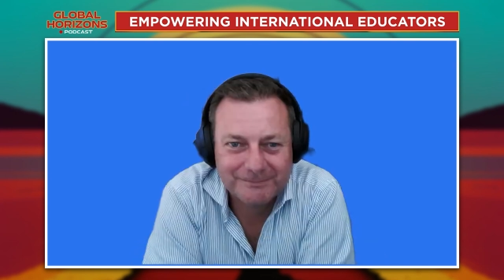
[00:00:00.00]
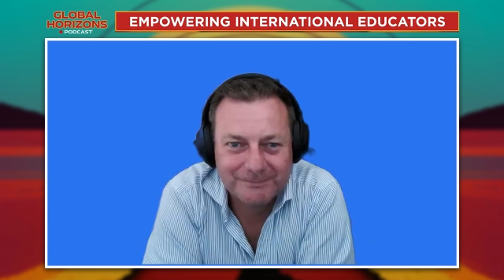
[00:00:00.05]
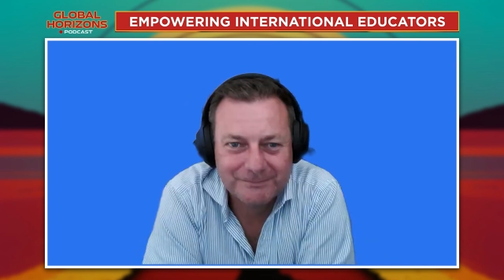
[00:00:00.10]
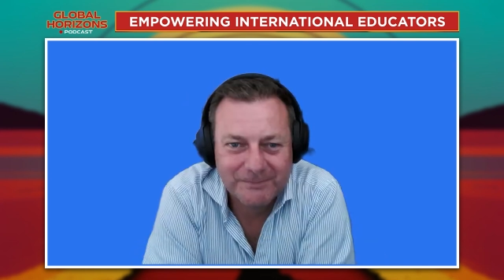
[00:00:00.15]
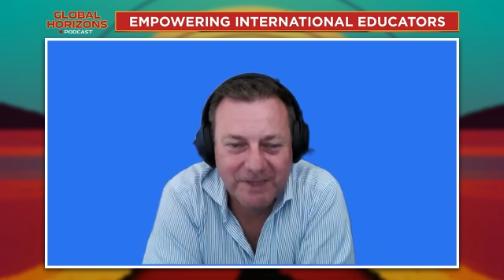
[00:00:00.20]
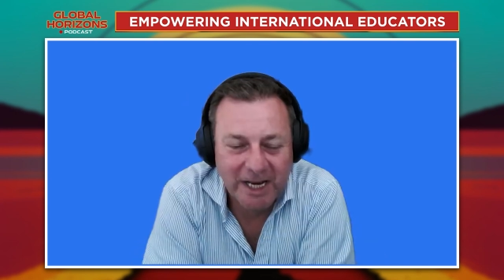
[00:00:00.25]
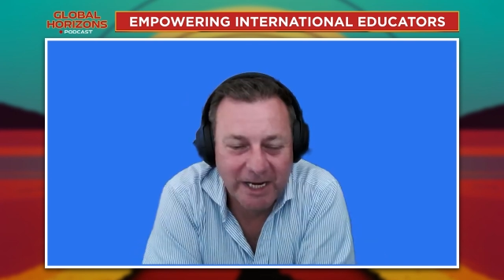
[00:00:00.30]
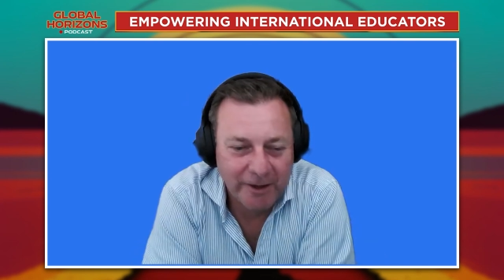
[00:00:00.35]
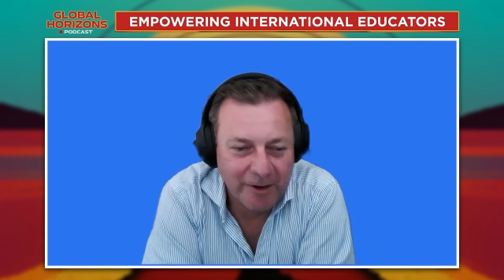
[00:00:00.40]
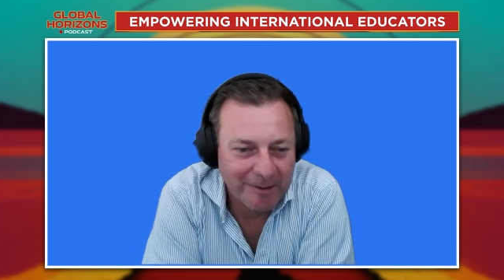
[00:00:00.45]

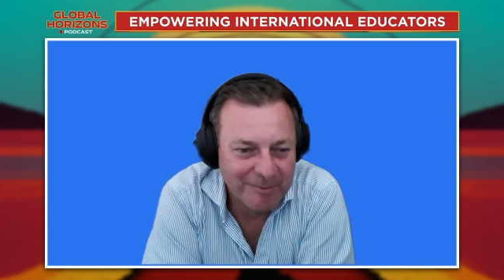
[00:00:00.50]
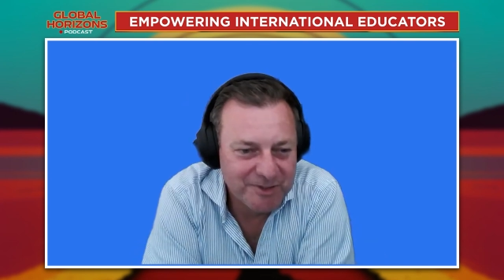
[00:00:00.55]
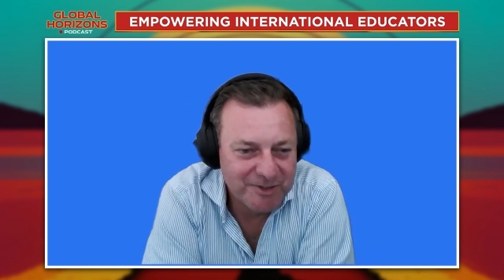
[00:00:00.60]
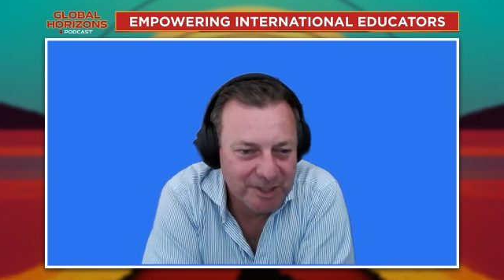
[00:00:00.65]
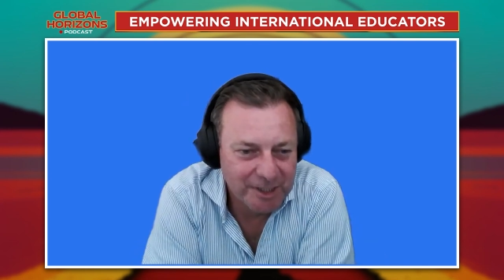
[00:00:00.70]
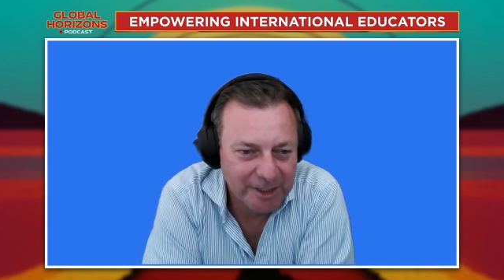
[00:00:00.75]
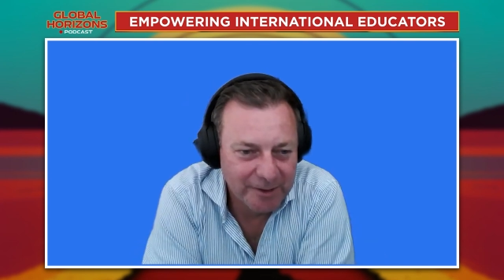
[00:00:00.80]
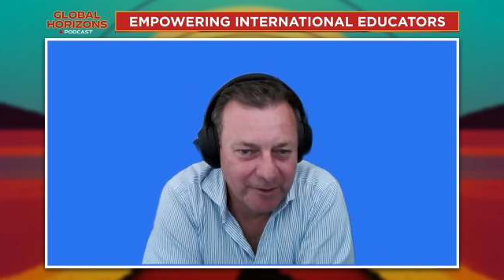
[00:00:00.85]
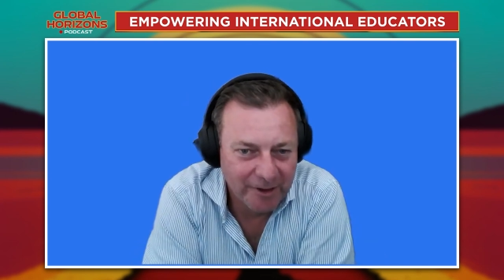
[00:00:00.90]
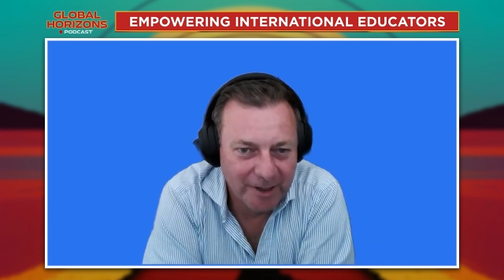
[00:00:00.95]
No, you're
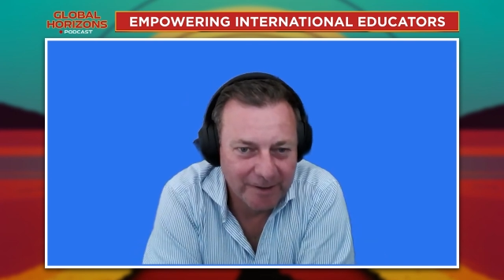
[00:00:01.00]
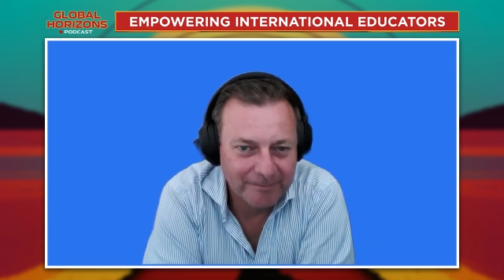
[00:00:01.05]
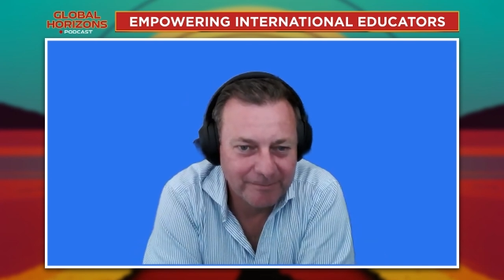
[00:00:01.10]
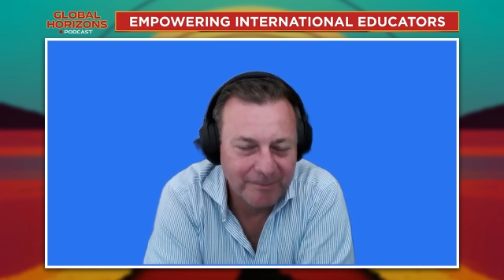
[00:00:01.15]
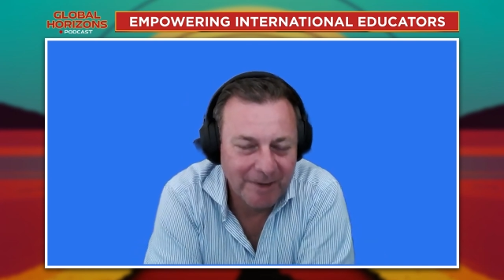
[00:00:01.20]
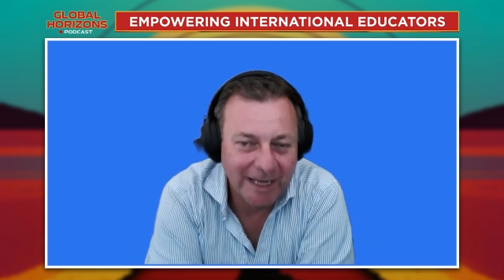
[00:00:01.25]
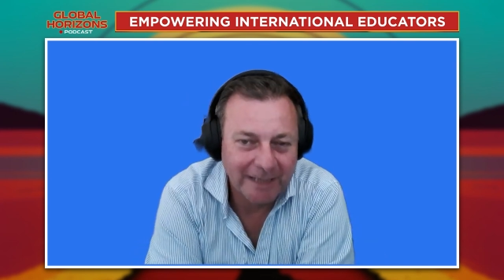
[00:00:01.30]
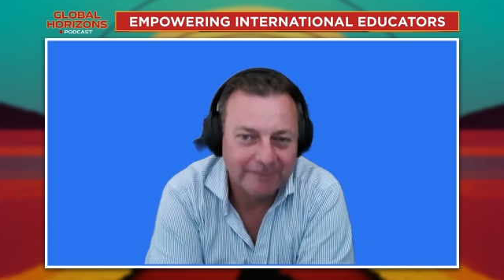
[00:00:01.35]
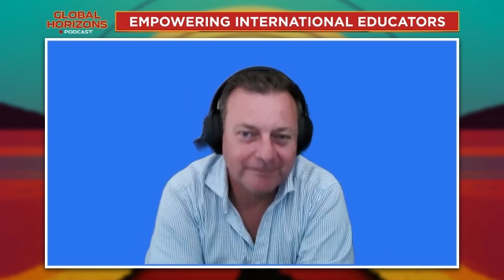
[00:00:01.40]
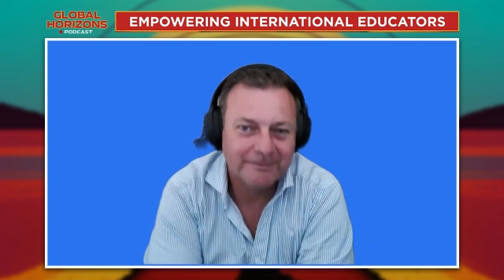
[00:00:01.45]
absolutely right.
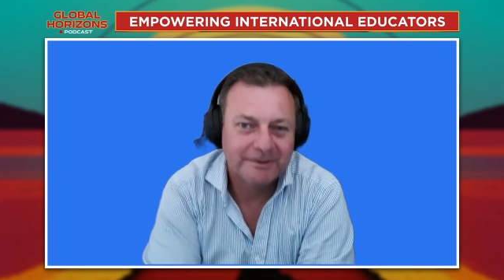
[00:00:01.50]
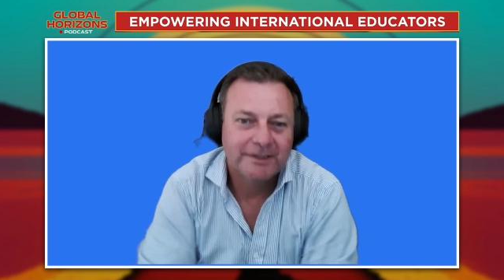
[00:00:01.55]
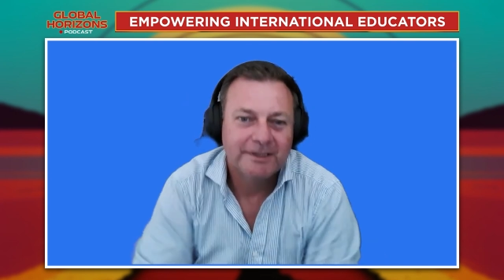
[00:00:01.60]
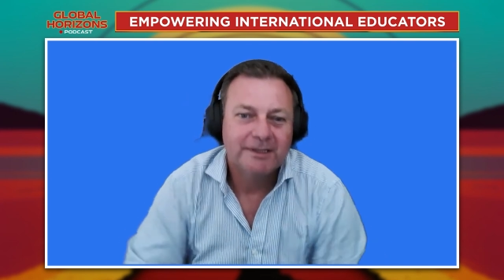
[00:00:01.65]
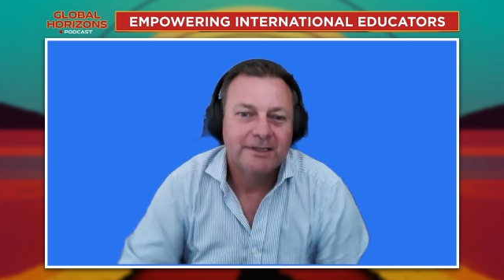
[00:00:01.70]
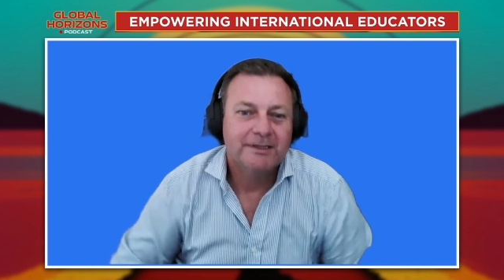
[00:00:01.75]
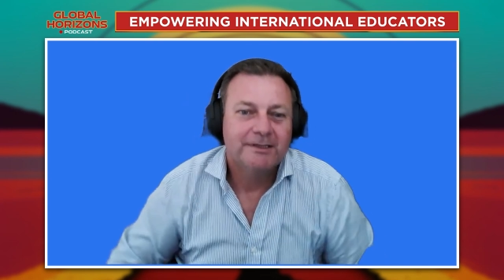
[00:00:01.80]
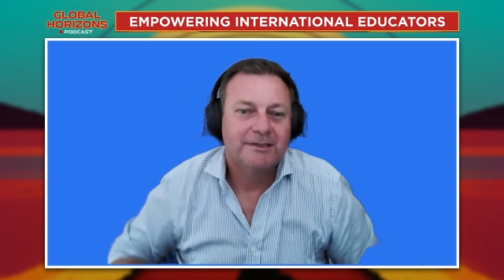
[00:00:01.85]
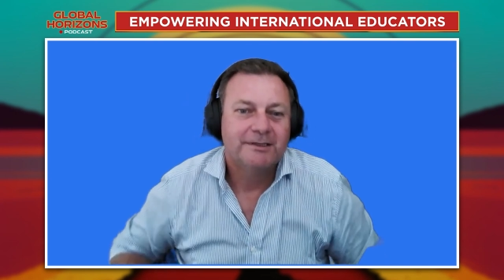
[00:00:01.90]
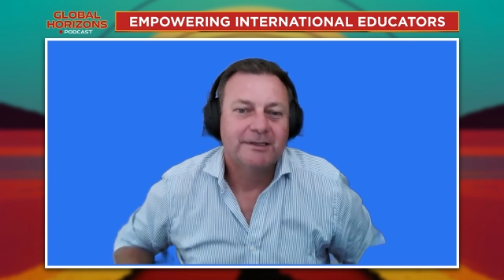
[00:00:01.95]
But
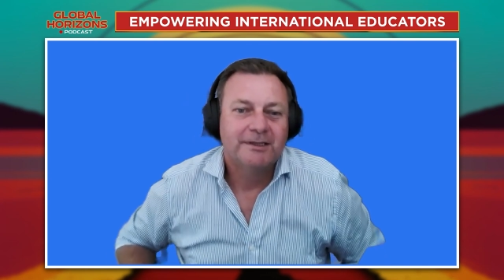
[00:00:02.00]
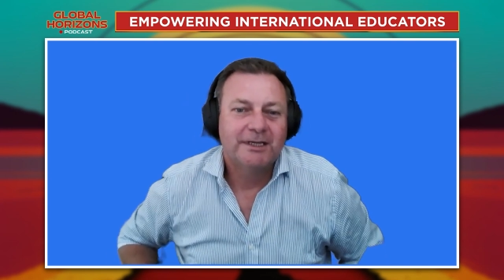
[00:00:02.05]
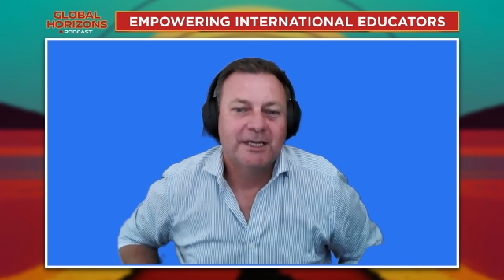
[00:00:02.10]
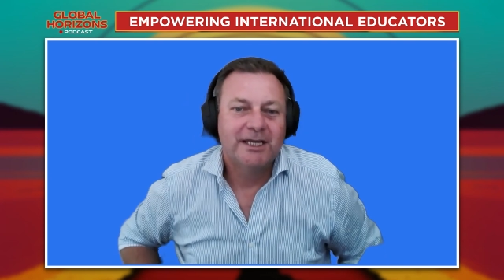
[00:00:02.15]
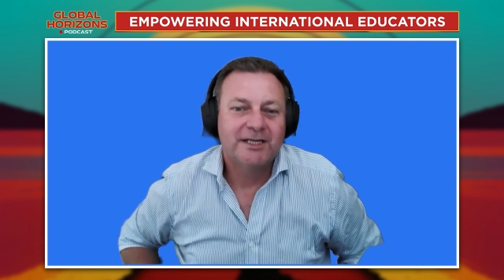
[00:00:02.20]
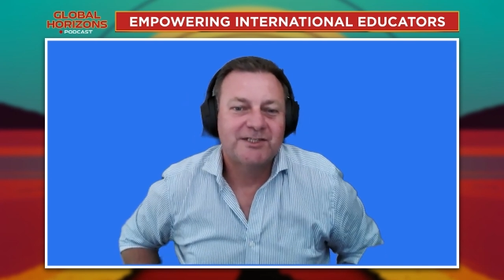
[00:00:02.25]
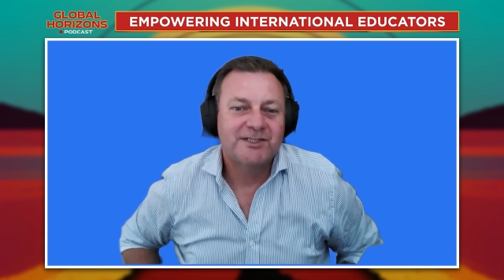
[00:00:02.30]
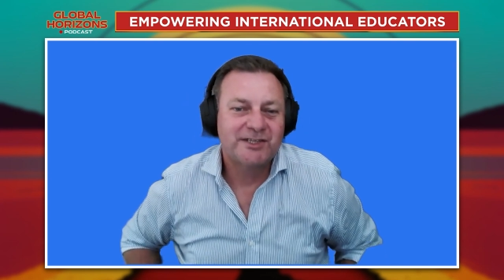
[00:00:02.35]
it's